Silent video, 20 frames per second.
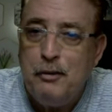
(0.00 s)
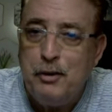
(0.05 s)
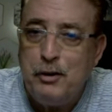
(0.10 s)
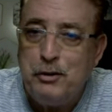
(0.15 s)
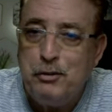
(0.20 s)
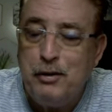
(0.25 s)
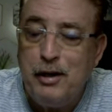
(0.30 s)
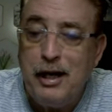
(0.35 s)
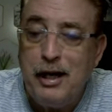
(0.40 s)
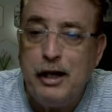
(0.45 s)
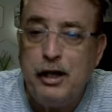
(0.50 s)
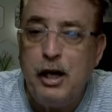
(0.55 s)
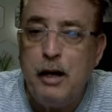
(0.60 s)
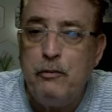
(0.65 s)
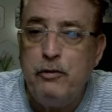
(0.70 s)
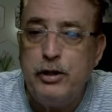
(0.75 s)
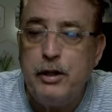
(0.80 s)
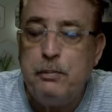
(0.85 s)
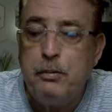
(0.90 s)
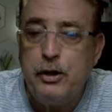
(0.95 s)
is really, it
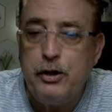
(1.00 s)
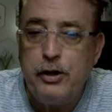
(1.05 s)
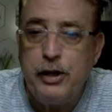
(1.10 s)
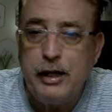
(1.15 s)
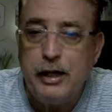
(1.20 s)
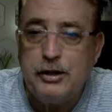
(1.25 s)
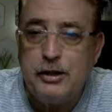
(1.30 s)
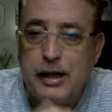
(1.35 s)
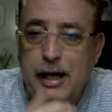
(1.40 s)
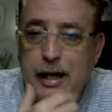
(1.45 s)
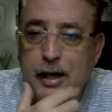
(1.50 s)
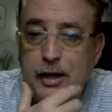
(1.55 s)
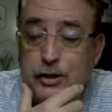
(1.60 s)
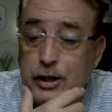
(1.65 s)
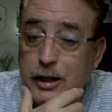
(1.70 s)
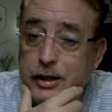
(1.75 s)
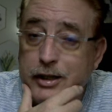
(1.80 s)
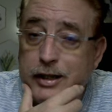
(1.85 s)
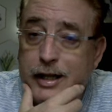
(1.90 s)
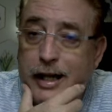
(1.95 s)
covers up to
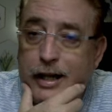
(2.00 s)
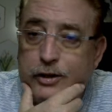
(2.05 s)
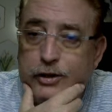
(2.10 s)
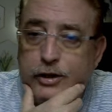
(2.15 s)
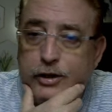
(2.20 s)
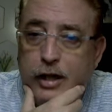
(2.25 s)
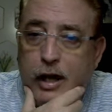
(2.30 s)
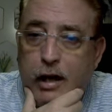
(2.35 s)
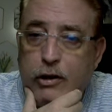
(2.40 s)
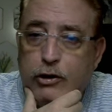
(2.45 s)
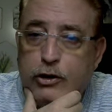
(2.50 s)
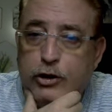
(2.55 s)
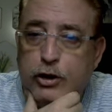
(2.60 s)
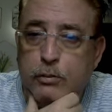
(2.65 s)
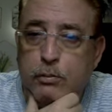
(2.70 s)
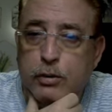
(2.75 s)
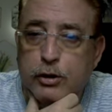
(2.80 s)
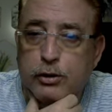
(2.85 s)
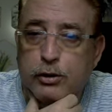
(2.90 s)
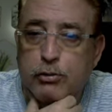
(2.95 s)
$6,000
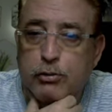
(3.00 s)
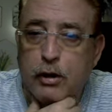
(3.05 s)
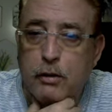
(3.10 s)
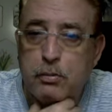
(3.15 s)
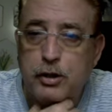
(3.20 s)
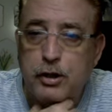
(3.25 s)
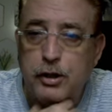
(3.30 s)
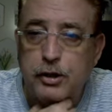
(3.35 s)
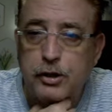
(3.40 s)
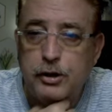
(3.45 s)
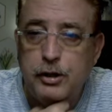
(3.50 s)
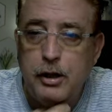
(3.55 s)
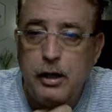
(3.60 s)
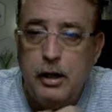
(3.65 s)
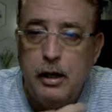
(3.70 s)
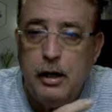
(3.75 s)
in prescriptions.